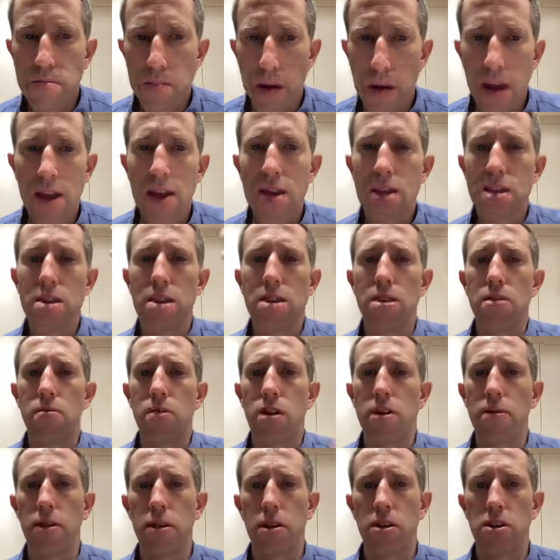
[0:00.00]
bathe in the
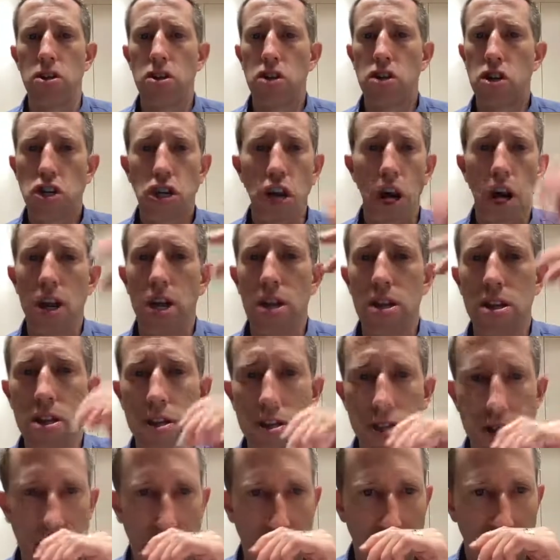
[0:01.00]
river, shine in
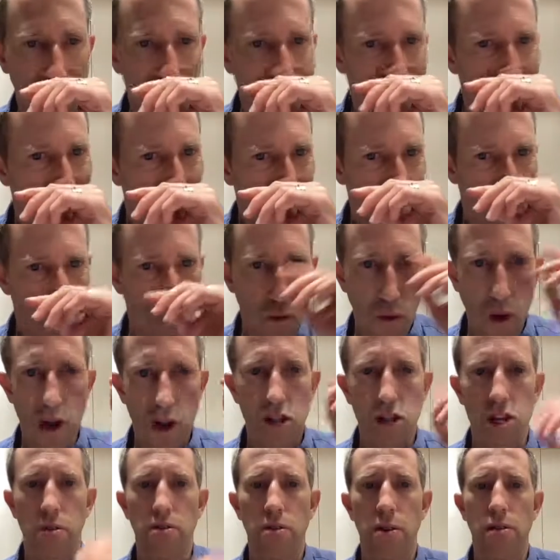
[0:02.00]
the sun,
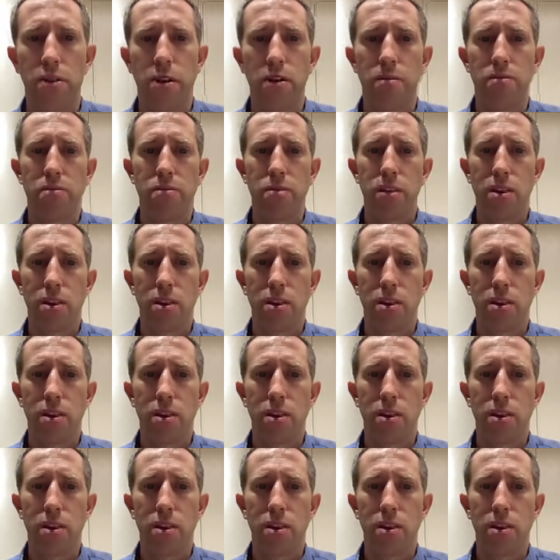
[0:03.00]
wash in the river.